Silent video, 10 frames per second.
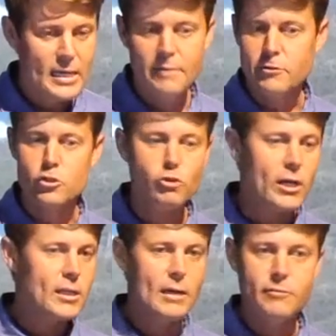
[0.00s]
If you're
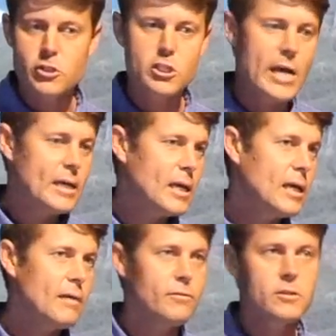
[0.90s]
struggling, if you're
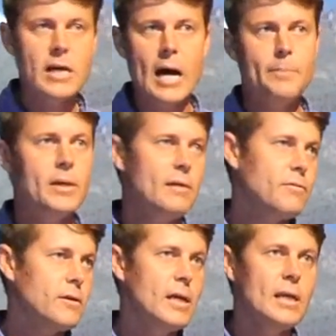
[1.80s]
shanking, if you're topping, if
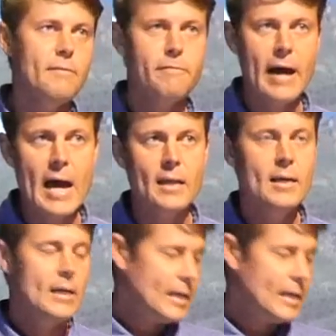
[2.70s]
you're hitting it fat,